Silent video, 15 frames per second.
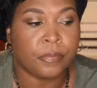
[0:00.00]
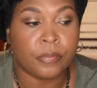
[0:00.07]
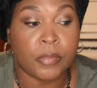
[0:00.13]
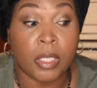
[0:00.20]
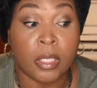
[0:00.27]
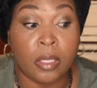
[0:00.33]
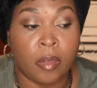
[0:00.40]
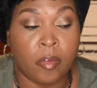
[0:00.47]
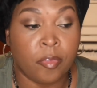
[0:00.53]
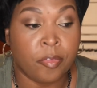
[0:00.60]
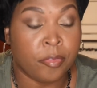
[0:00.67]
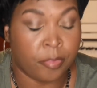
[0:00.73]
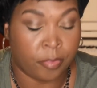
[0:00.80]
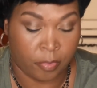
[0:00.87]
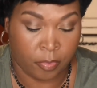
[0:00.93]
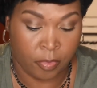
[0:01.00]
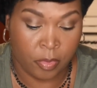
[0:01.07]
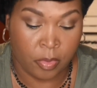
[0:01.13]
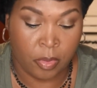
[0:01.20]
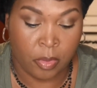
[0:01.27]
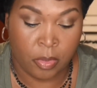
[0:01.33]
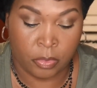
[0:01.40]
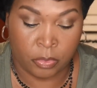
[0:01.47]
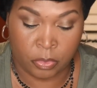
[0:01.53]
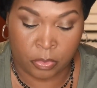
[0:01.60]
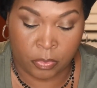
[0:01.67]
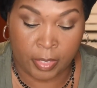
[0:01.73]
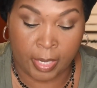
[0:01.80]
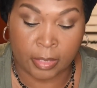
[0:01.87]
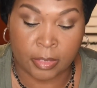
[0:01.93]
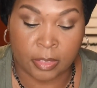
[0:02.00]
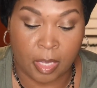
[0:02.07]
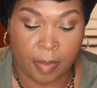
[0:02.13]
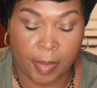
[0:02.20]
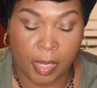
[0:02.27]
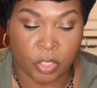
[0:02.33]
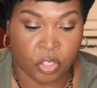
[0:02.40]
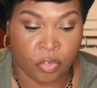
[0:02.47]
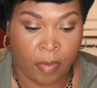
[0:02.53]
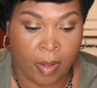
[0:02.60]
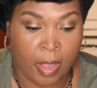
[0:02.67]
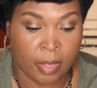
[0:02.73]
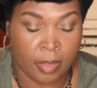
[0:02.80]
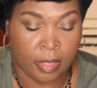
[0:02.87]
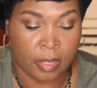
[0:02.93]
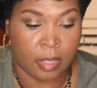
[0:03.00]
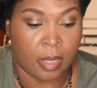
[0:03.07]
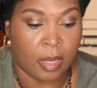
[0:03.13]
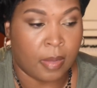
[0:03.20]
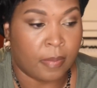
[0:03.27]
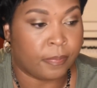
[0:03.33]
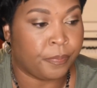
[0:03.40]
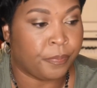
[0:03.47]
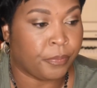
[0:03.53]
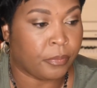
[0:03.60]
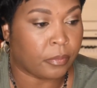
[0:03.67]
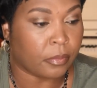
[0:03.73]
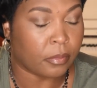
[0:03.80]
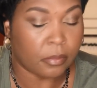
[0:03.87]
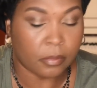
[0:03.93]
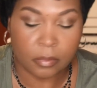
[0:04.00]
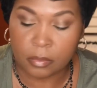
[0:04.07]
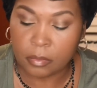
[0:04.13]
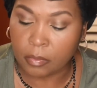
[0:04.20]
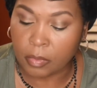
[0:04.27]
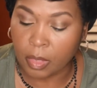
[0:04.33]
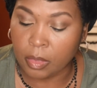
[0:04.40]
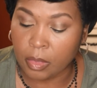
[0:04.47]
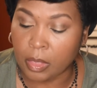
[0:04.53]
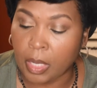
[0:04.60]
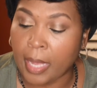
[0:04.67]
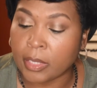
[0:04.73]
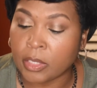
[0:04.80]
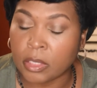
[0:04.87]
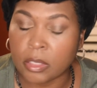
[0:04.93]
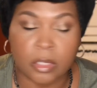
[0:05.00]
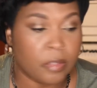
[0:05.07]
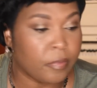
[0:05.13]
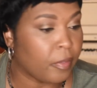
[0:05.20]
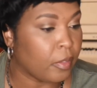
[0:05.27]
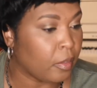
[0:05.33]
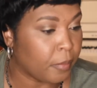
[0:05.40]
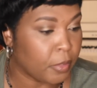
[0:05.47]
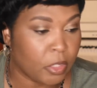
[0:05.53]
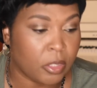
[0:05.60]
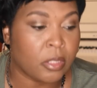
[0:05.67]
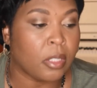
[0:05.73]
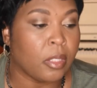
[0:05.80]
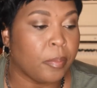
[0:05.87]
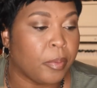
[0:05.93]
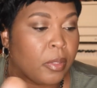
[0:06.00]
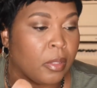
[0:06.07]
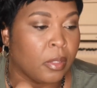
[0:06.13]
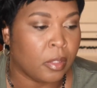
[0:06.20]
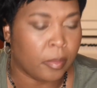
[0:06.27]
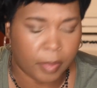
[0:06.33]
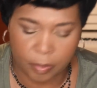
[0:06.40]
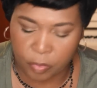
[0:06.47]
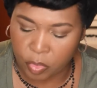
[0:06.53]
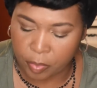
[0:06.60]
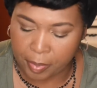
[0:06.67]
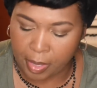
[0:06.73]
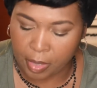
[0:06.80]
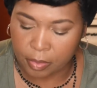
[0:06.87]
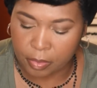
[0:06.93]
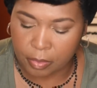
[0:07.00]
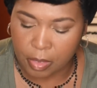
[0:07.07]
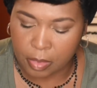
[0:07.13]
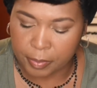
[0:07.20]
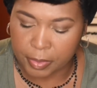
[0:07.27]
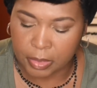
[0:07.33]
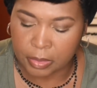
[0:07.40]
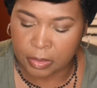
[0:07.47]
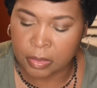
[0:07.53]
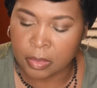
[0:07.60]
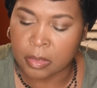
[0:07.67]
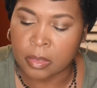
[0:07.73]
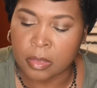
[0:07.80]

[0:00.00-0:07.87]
enough. So next time I'll try the lashes for you. I'm just gonna put a little bit more powder on because